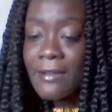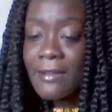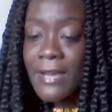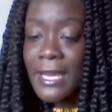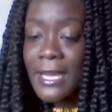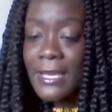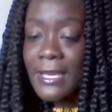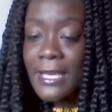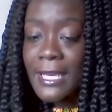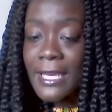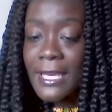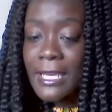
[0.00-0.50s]
I
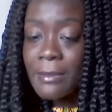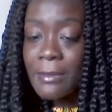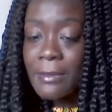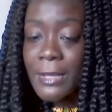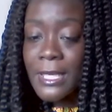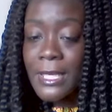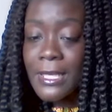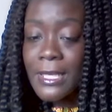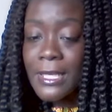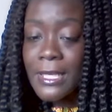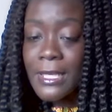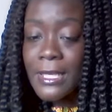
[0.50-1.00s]
came
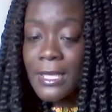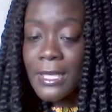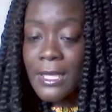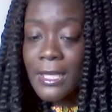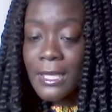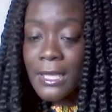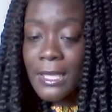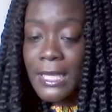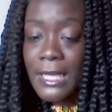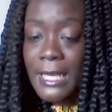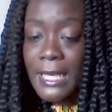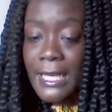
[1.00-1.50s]
in
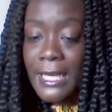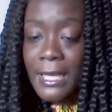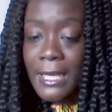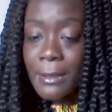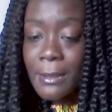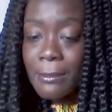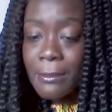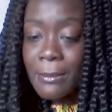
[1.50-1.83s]
late.